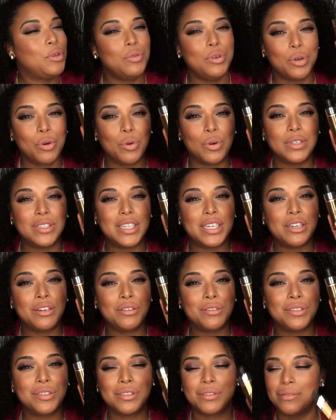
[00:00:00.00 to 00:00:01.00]
Unicorn
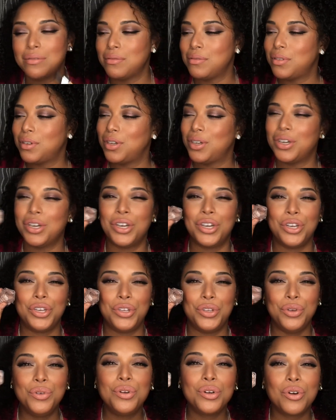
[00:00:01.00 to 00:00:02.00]
tears,
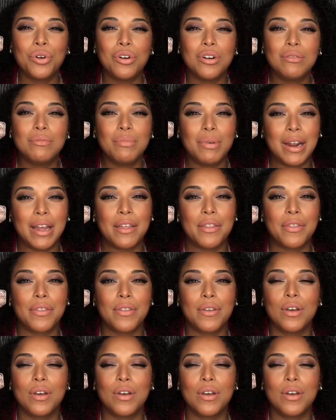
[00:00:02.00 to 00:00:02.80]
unicorn breath.